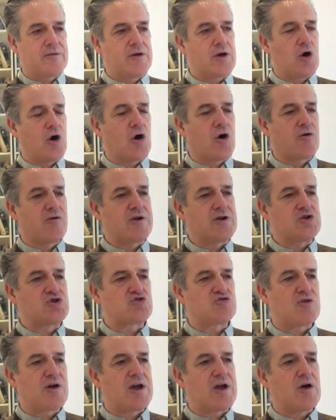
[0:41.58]
the
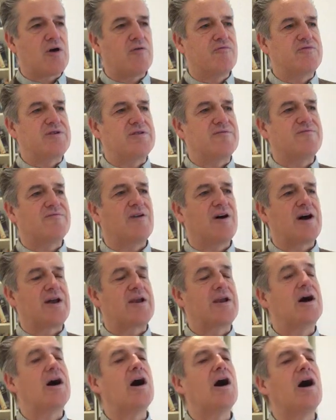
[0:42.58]
orange ray of
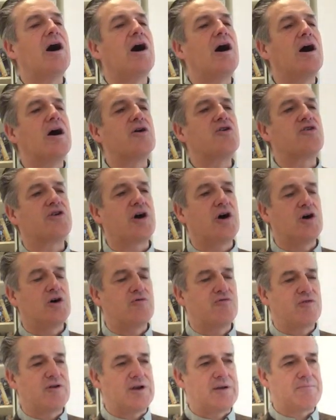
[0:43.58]
divine art
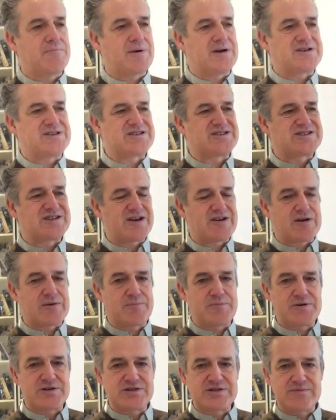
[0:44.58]
overlit by
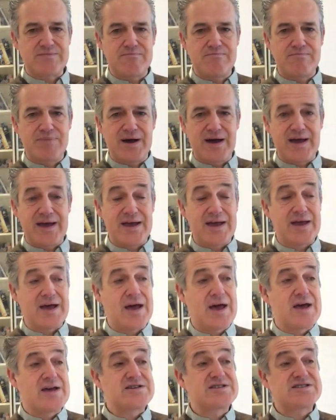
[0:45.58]
Serapis Bey.
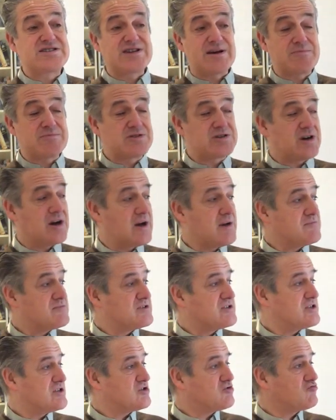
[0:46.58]

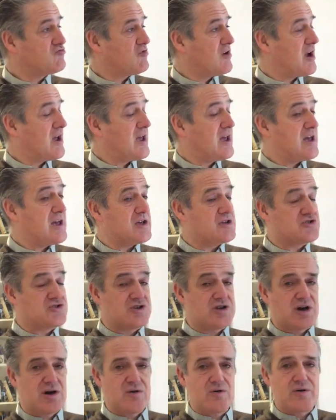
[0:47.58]
Sometimes this ray is
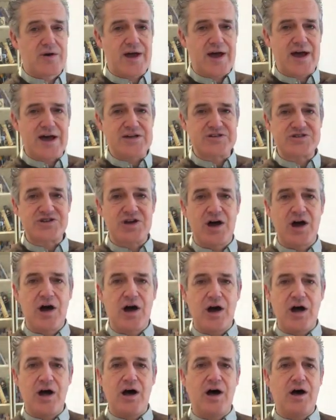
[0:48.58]
known as
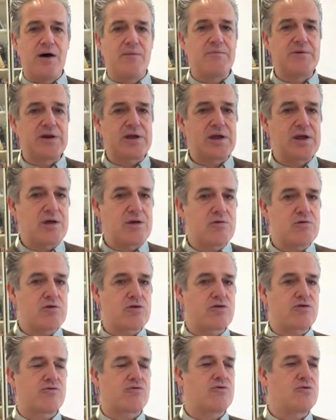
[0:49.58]
harmony
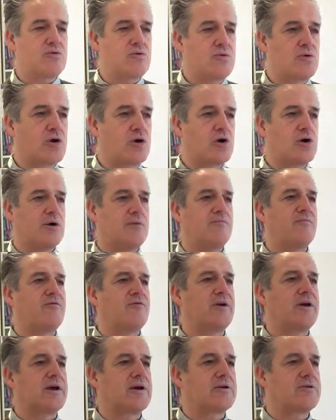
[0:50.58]
through
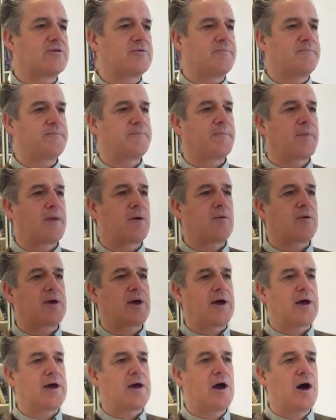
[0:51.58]
conflict,
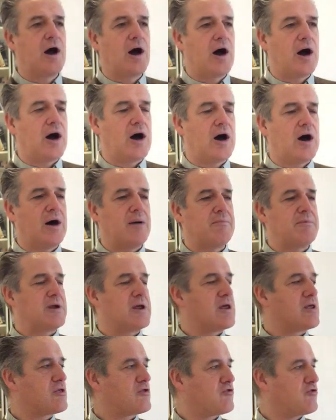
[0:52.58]
okay?
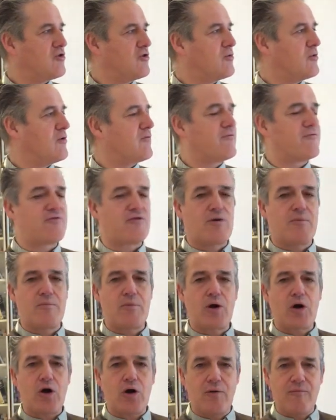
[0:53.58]
Harmony through or
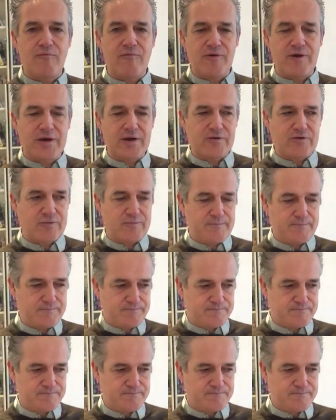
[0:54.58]
from conflict.